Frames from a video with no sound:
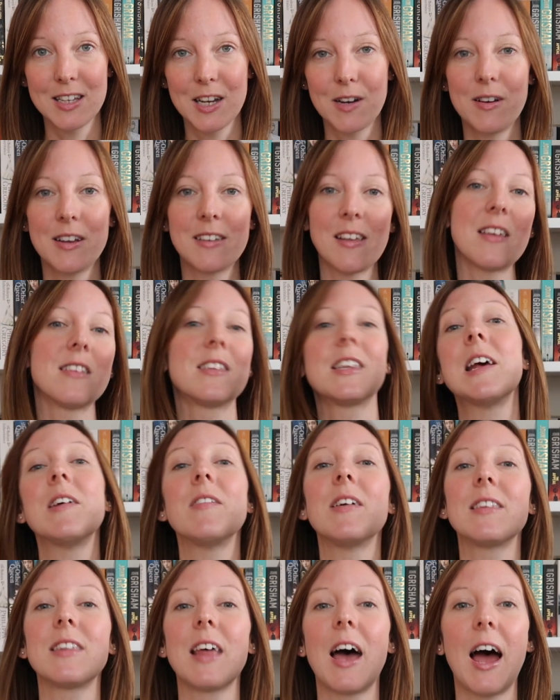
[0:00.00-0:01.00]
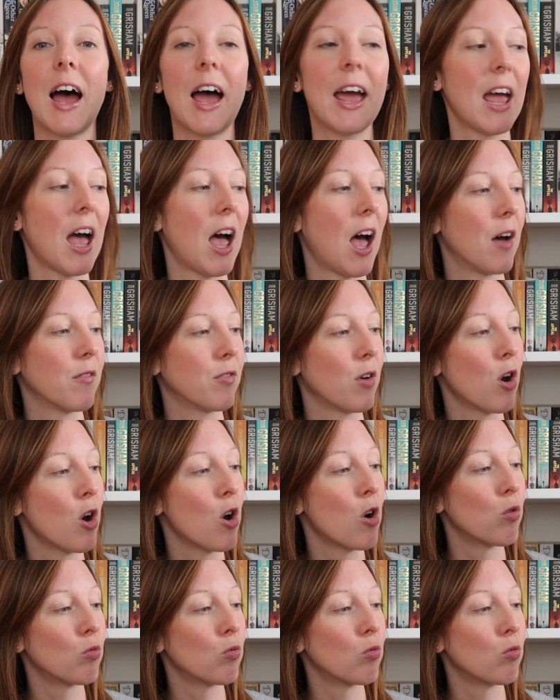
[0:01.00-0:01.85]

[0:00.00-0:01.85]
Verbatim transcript: series, a series that I have